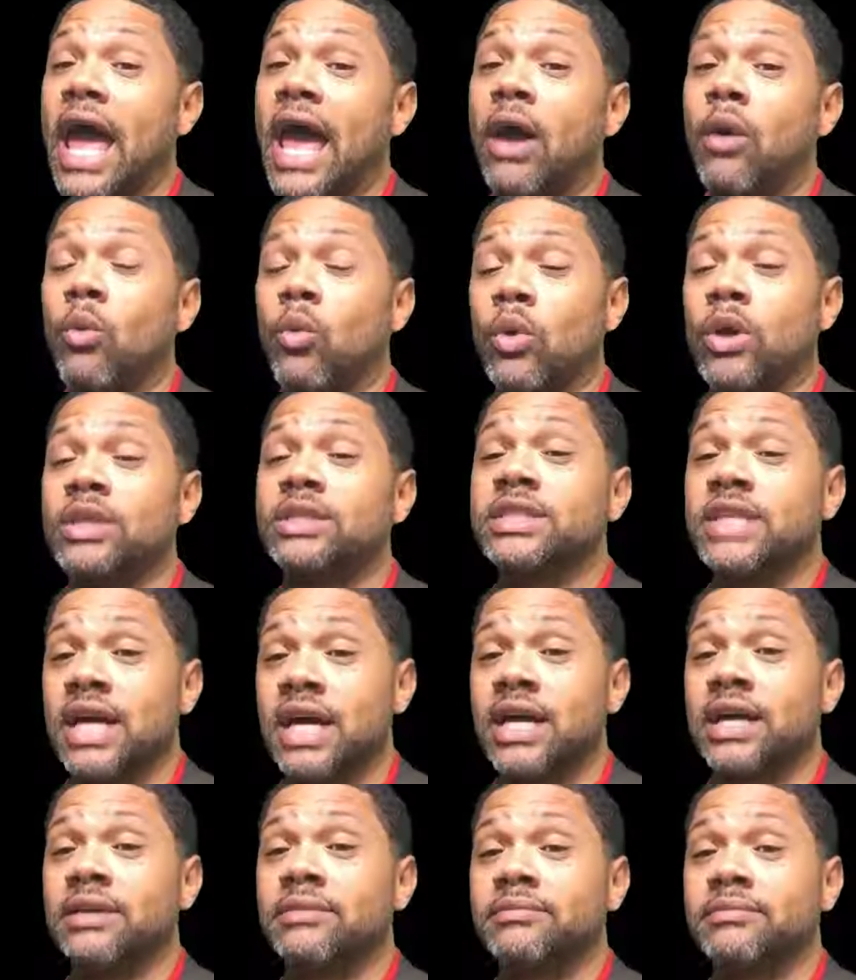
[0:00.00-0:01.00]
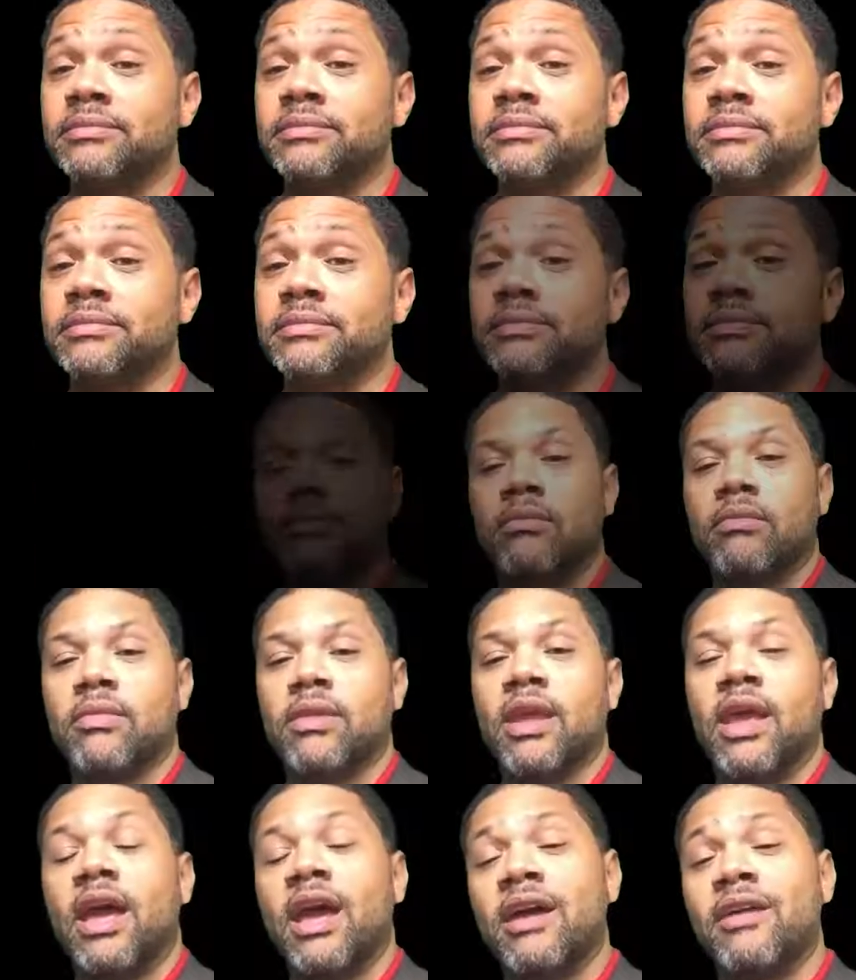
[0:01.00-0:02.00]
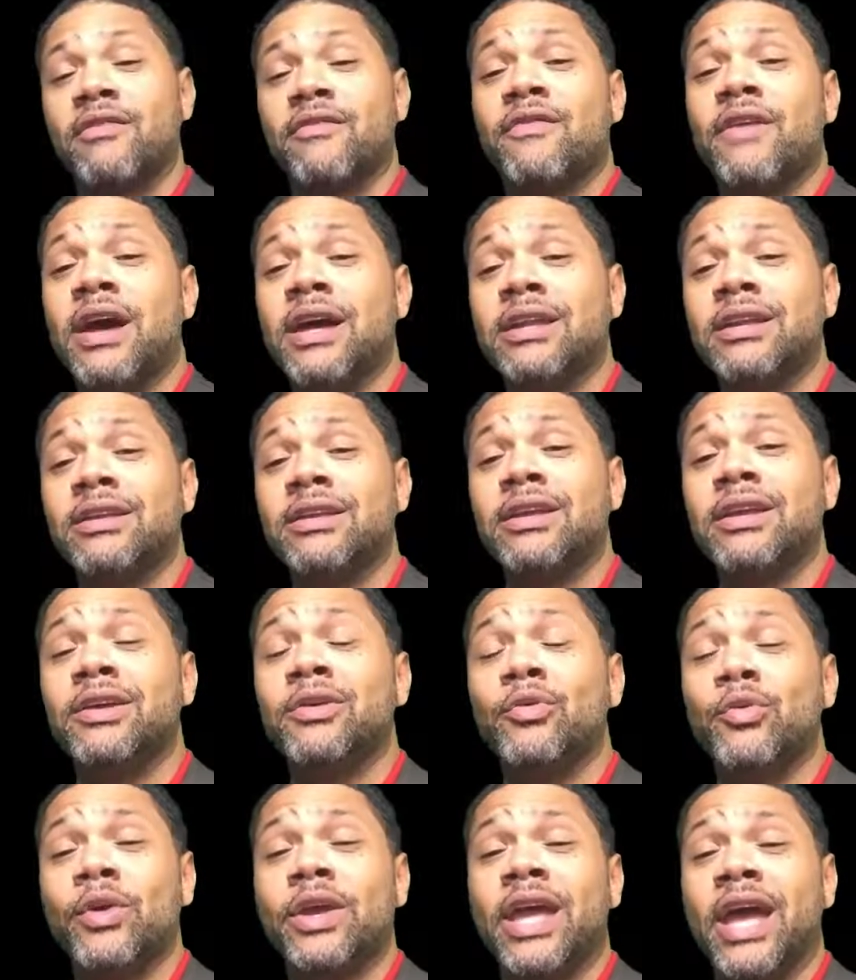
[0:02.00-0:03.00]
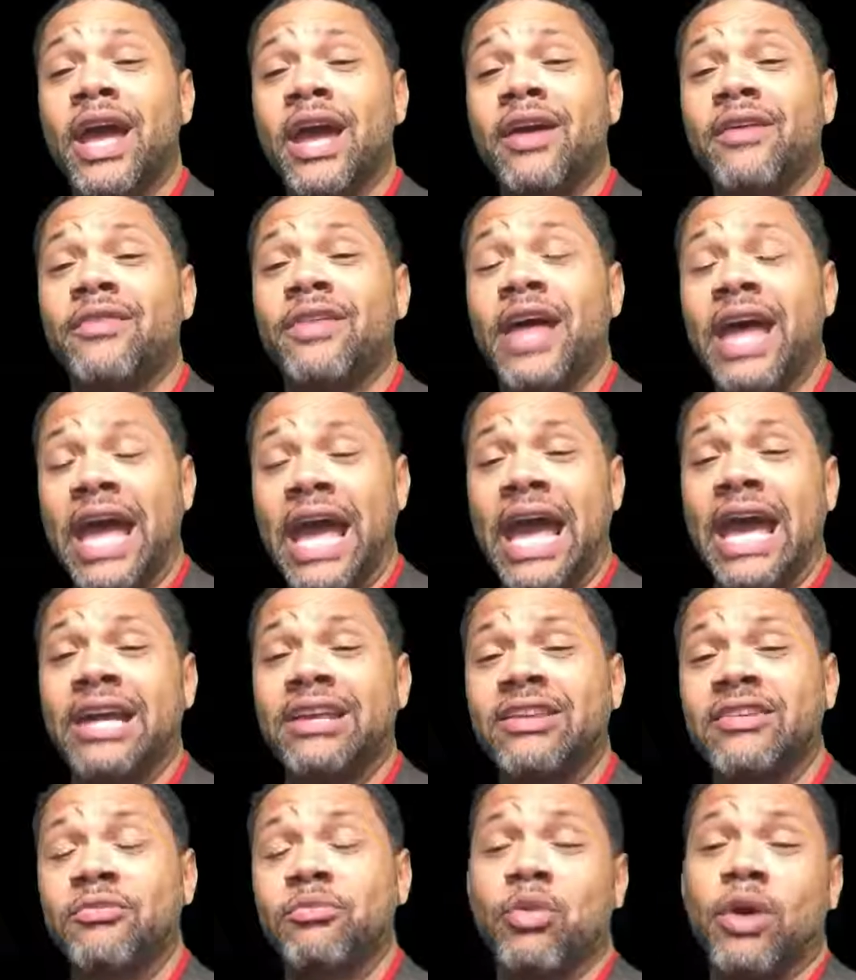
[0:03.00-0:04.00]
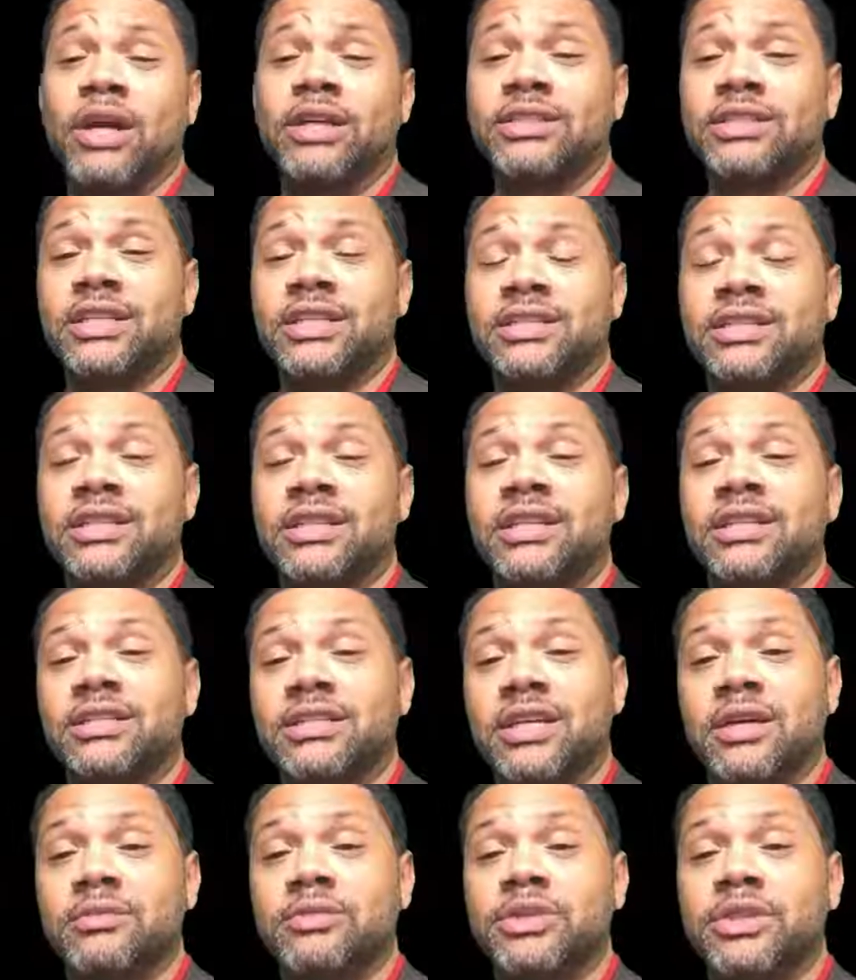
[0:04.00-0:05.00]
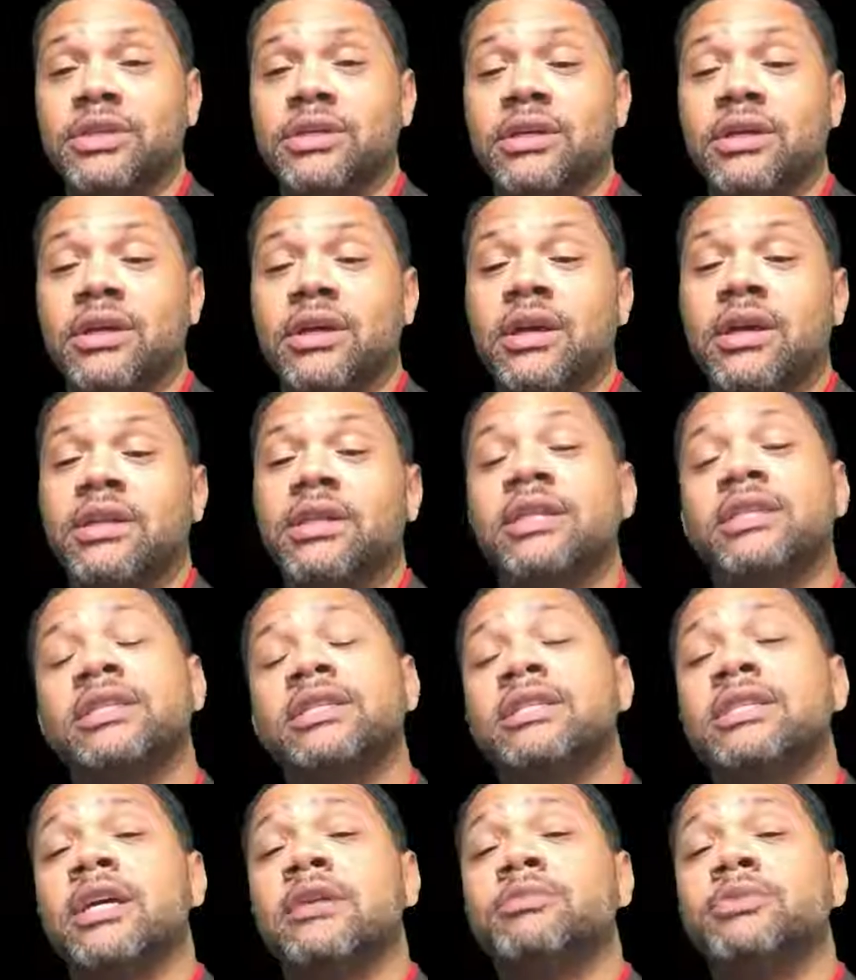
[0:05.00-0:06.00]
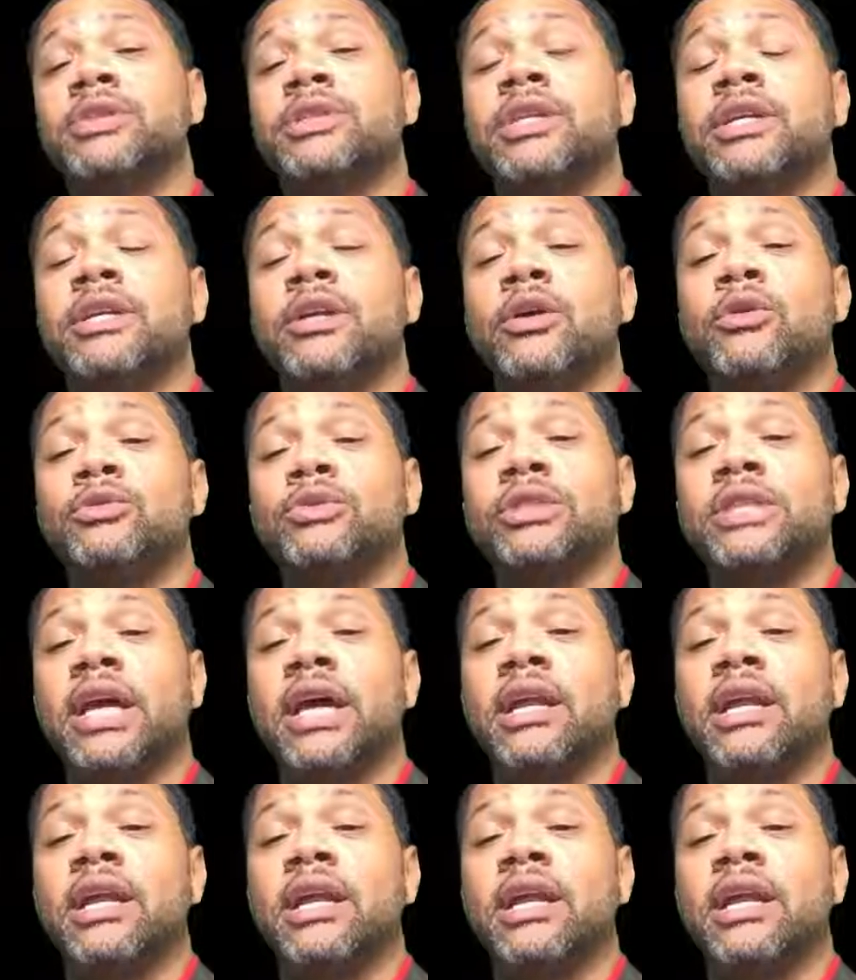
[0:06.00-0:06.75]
at one time. And finally, we have the active processing assumption. This assumption denotes